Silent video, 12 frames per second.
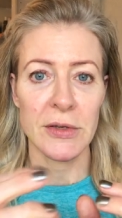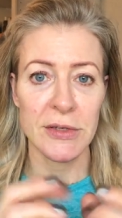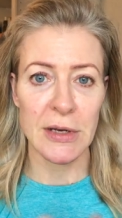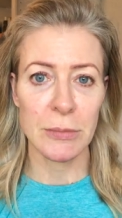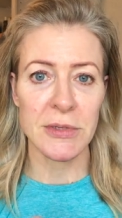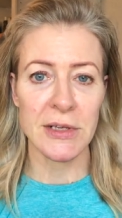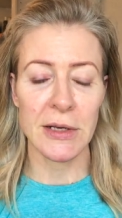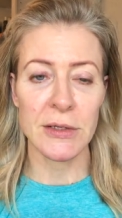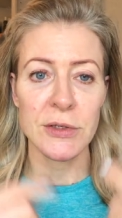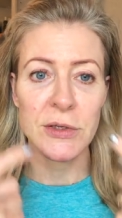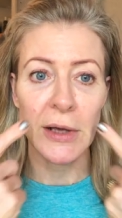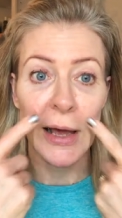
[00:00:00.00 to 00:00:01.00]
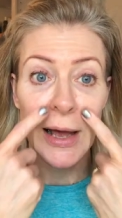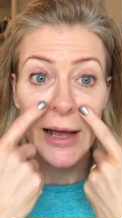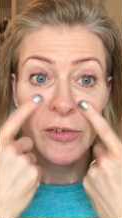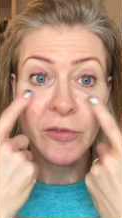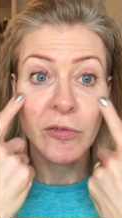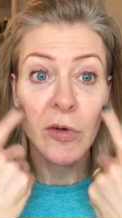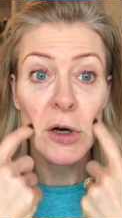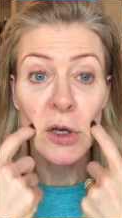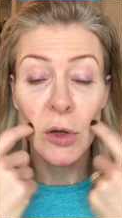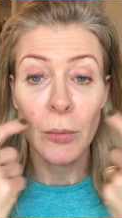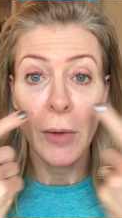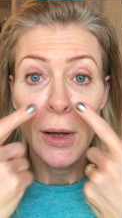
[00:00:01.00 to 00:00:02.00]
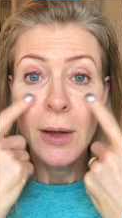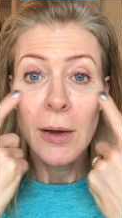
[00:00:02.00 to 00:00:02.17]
the stem cells to add volume